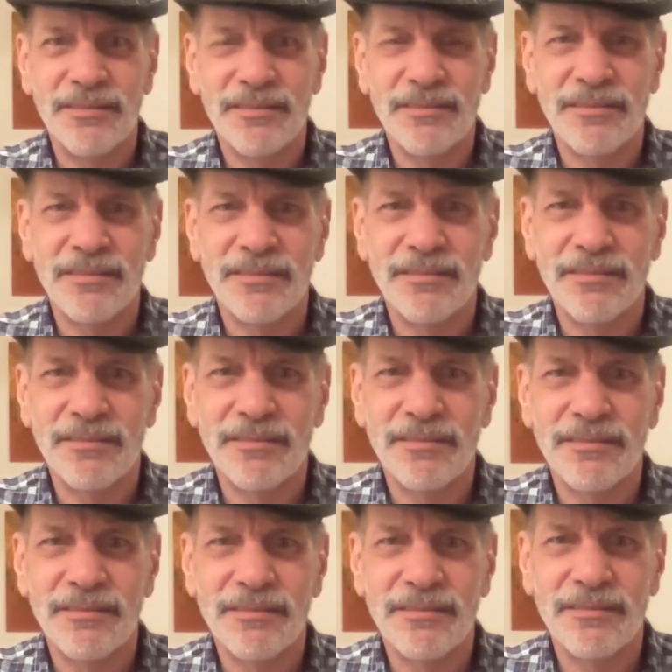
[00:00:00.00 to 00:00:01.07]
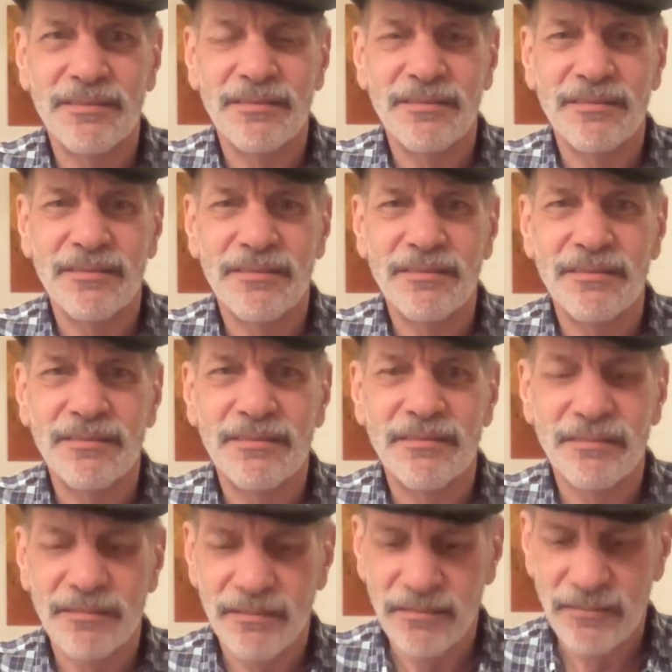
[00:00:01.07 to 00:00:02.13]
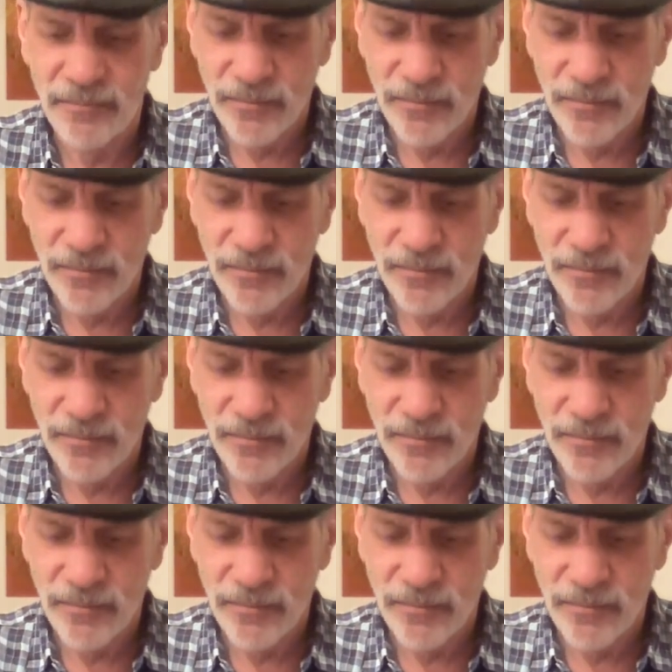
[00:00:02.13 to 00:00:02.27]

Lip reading: No one is speaking in this clip.